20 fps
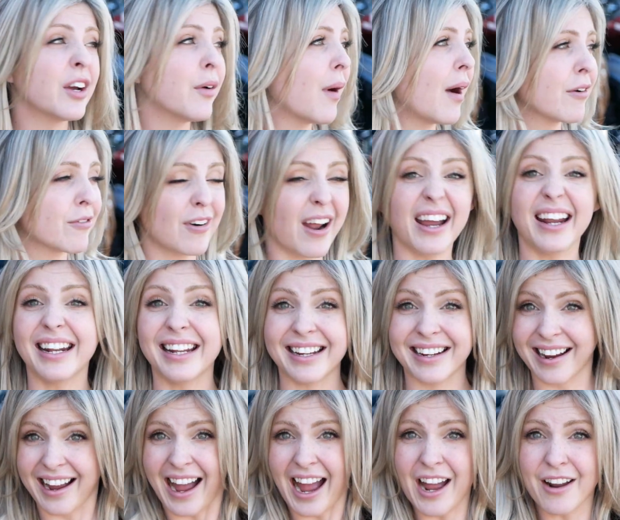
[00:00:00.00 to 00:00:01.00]
go out
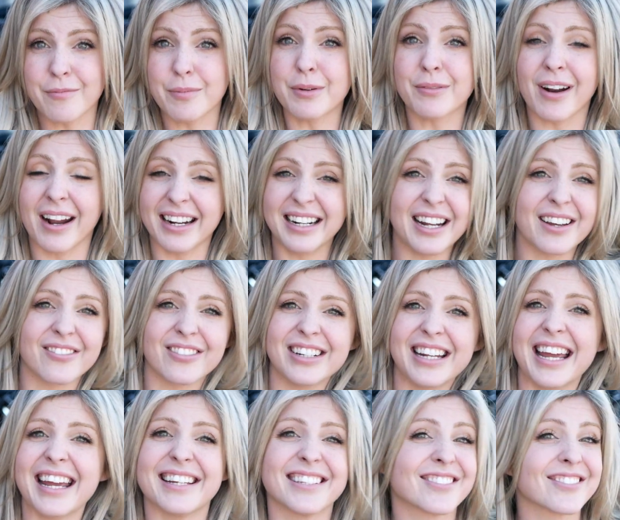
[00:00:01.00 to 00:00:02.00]
riding. I've been riding every
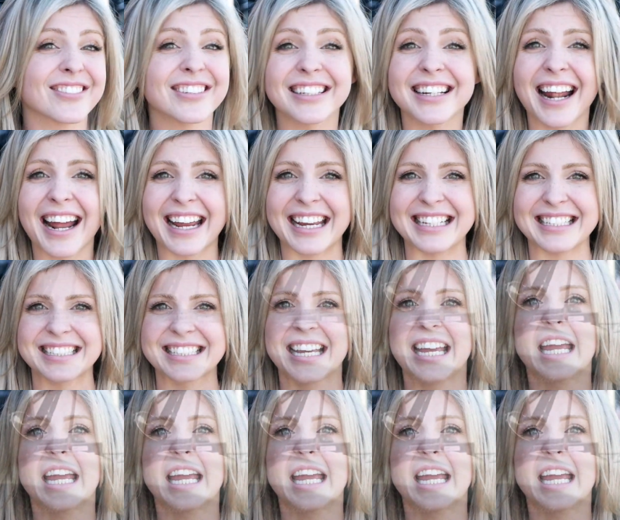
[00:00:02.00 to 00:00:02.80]
day. It's really nice.